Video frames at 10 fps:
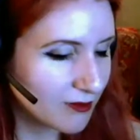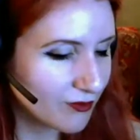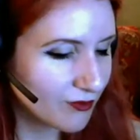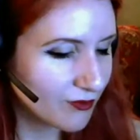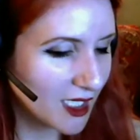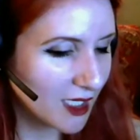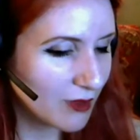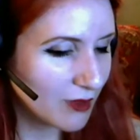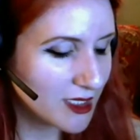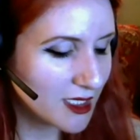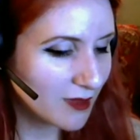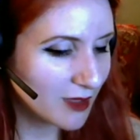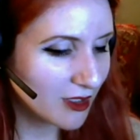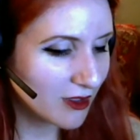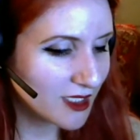yeah, I was talking about
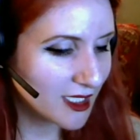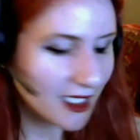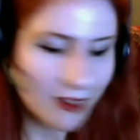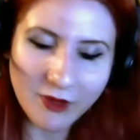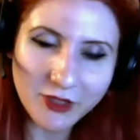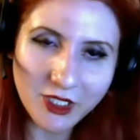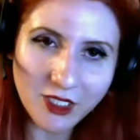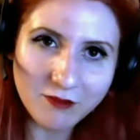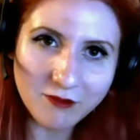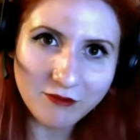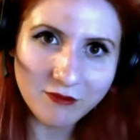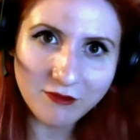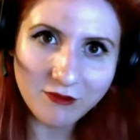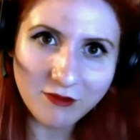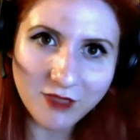arts. I kind of rambled on.
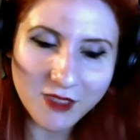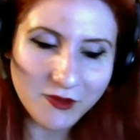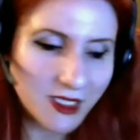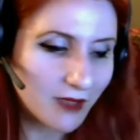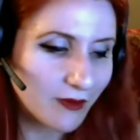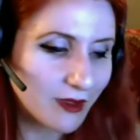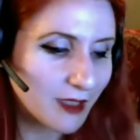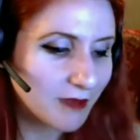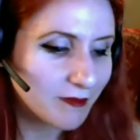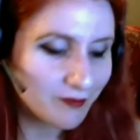Thanks for sticking with me.